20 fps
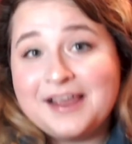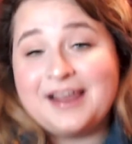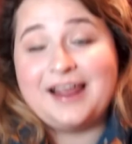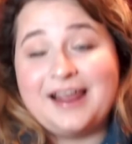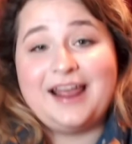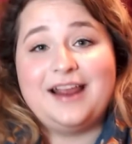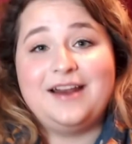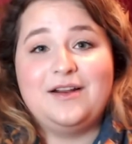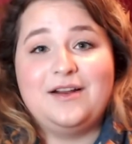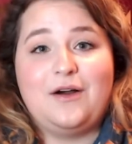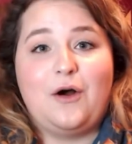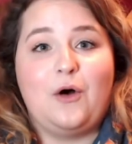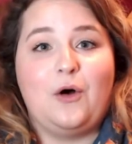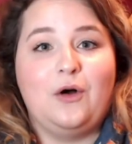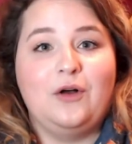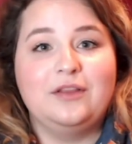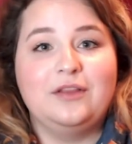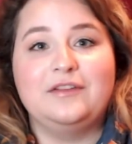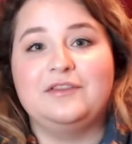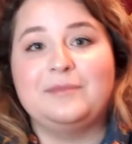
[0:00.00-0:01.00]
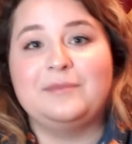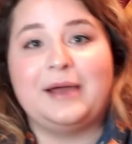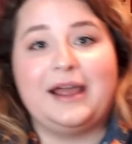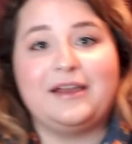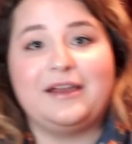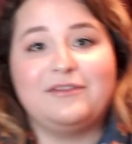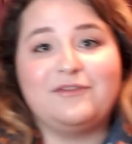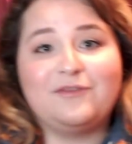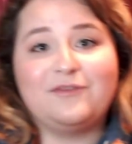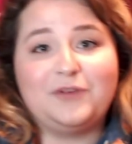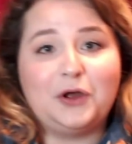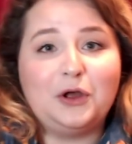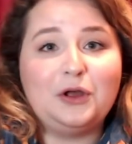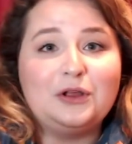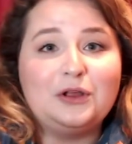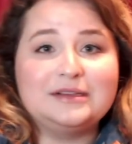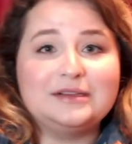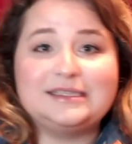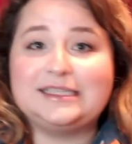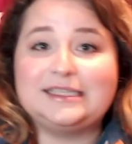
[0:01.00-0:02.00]
and all of my
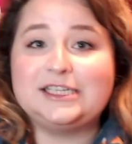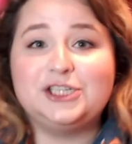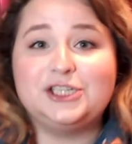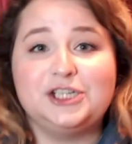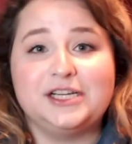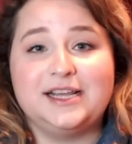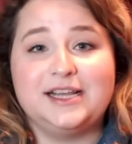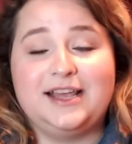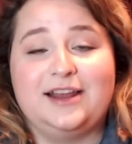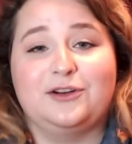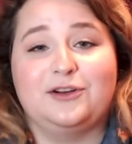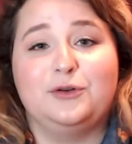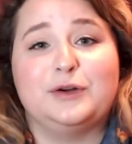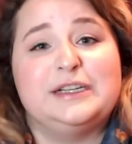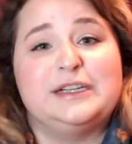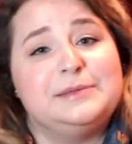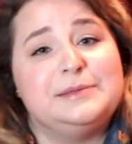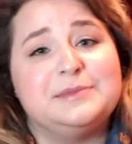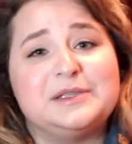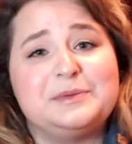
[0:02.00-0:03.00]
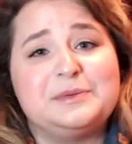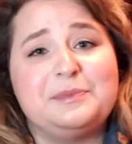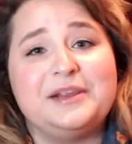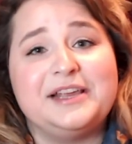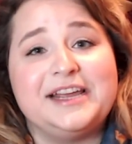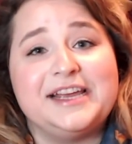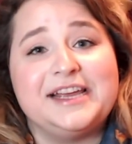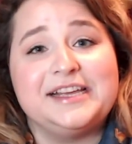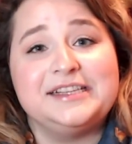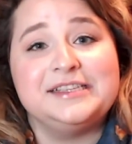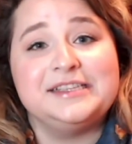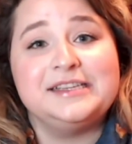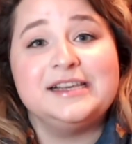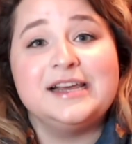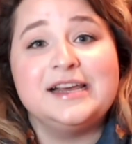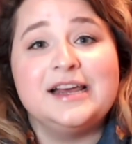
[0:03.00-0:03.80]
fall stitching and Christmas plans.